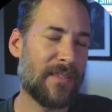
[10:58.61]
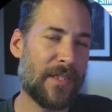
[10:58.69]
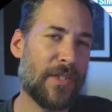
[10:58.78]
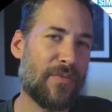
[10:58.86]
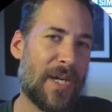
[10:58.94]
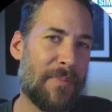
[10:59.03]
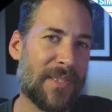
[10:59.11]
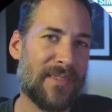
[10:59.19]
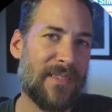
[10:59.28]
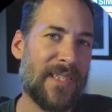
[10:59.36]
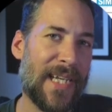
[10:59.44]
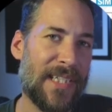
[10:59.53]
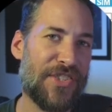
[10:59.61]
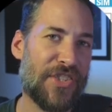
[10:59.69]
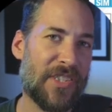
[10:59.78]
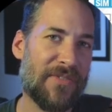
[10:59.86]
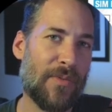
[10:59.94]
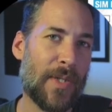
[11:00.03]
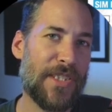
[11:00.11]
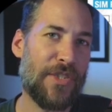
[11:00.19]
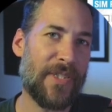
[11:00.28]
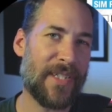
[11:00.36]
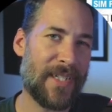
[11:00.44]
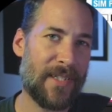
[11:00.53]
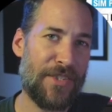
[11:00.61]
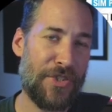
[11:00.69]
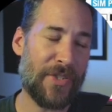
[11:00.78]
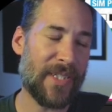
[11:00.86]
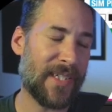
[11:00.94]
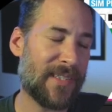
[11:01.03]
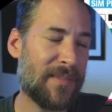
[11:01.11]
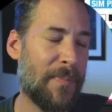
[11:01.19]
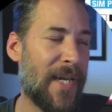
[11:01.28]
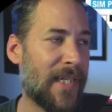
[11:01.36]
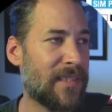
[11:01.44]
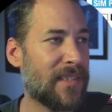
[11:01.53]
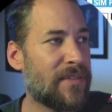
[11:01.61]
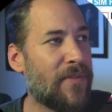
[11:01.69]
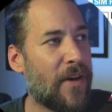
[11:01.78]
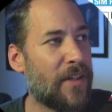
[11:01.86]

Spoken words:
a good representation of what you can expect as far